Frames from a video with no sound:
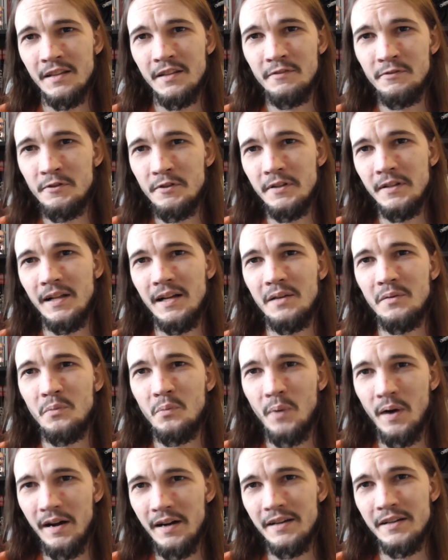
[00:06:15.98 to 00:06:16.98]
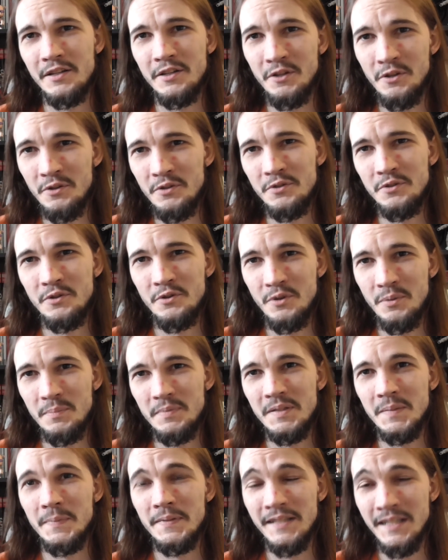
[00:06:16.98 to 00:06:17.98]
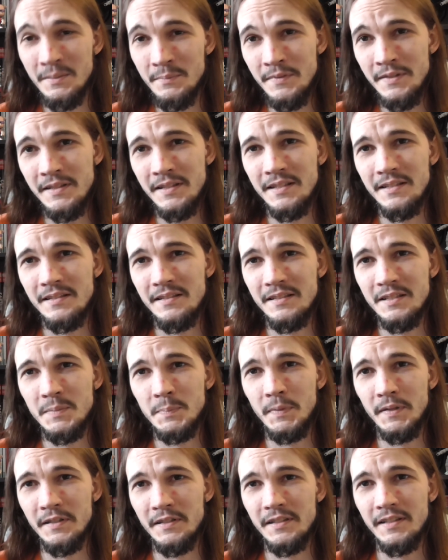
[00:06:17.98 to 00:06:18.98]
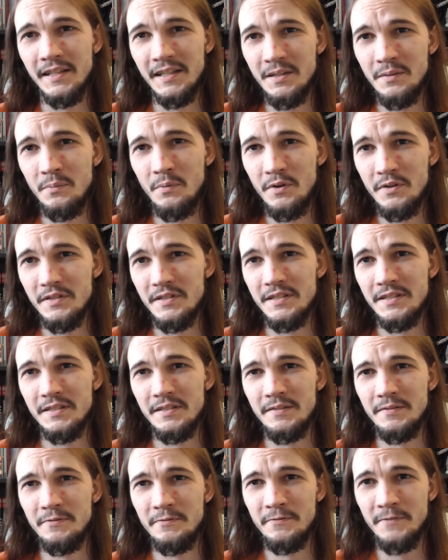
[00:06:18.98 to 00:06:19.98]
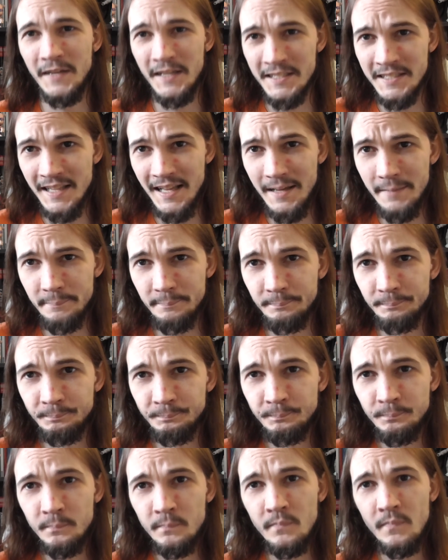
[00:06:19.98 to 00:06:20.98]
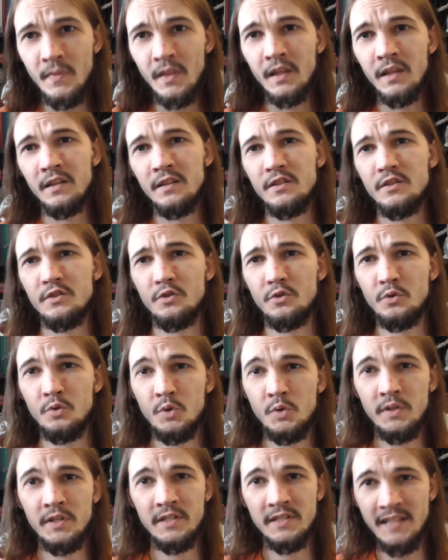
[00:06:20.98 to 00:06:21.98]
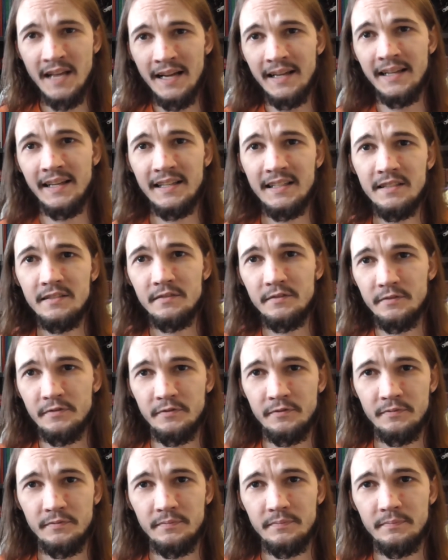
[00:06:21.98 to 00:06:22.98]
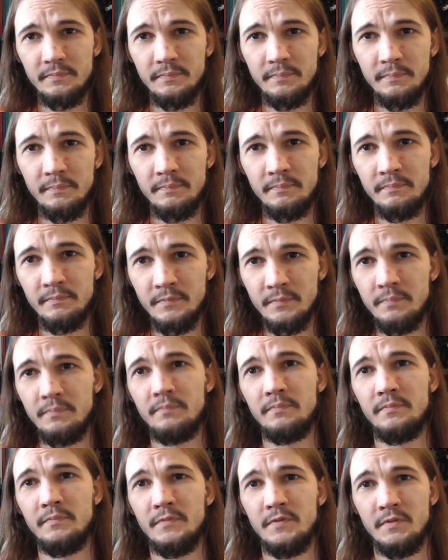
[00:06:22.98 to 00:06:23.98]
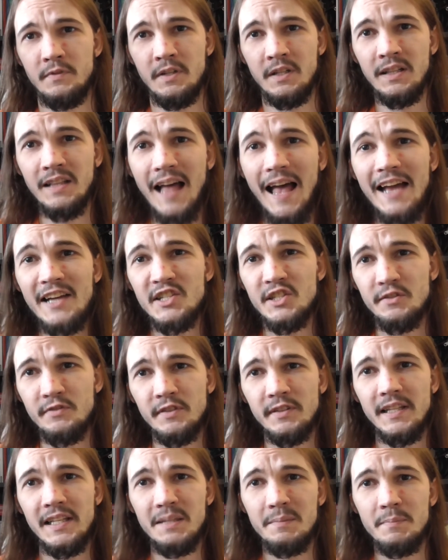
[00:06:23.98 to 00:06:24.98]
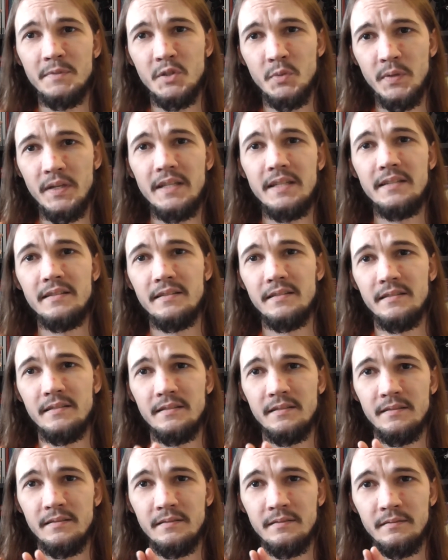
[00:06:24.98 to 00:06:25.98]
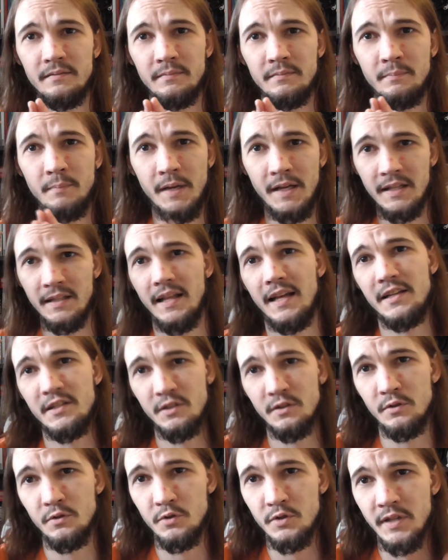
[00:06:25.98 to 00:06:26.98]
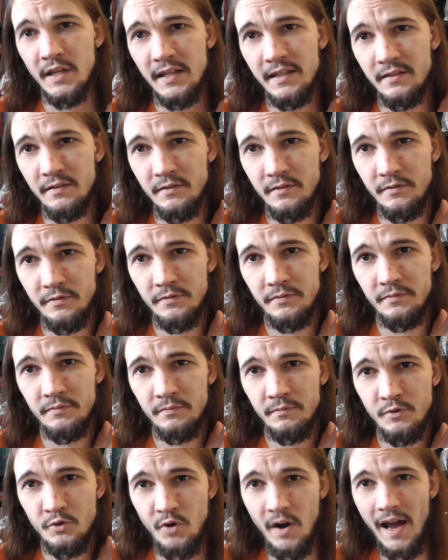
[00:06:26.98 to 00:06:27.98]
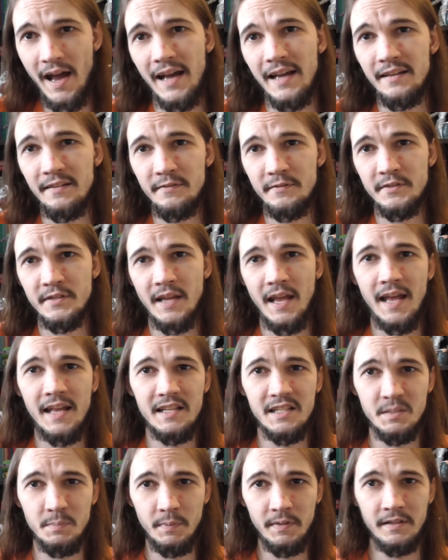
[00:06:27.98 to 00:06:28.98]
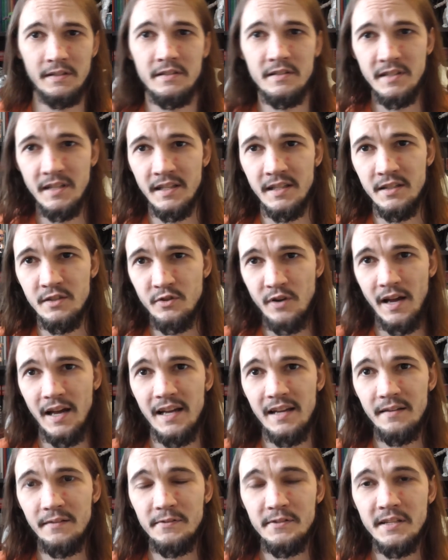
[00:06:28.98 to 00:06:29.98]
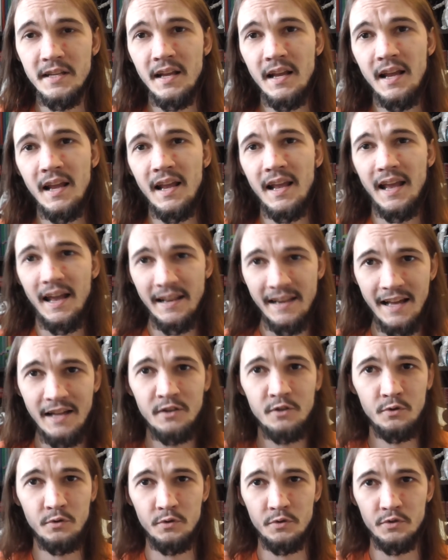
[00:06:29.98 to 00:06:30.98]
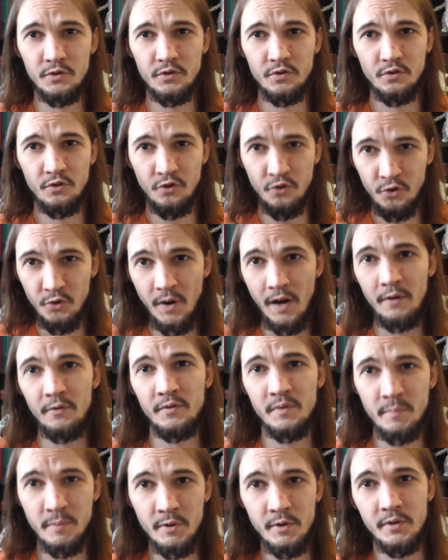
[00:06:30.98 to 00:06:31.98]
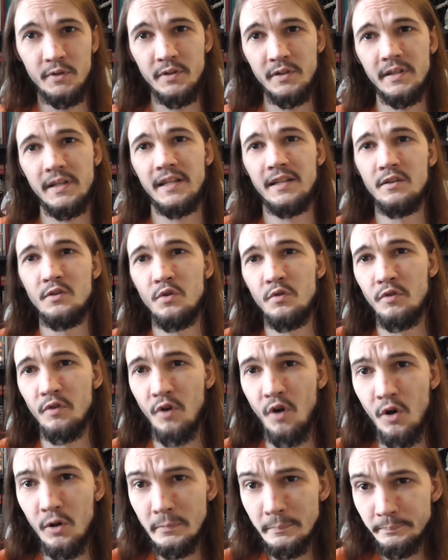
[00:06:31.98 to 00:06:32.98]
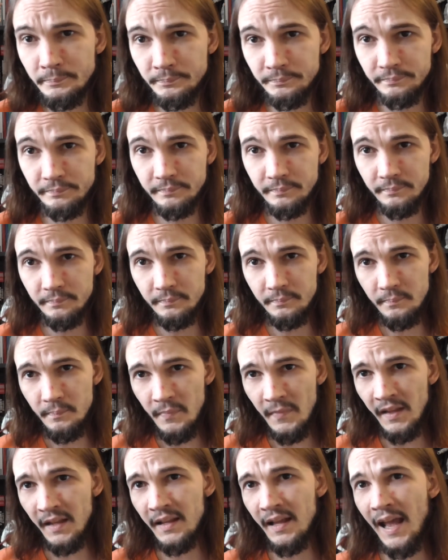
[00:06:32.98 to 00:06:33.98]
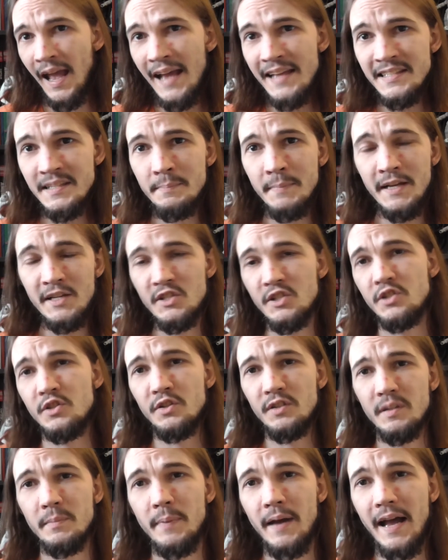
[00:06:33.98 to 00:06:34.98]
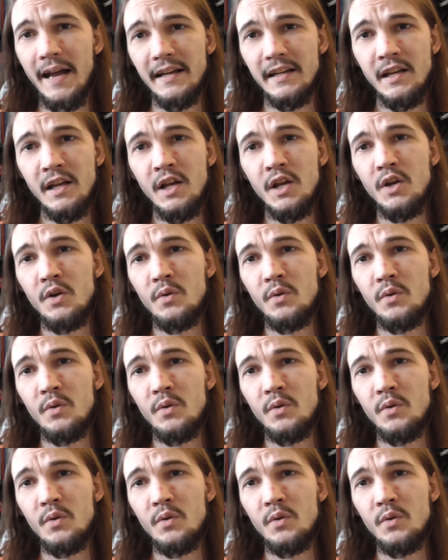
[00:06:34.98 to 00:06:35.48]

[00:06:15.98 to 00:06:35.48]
the Foot Clan were a good group to begin with, and Splinter kind of wants to fix that. So there's that kind of clash, if you like, between Michelangelo's kind of drives and Splinter's kind of drives, and that goes throughout the book kind of overall. As it mentioned on the back,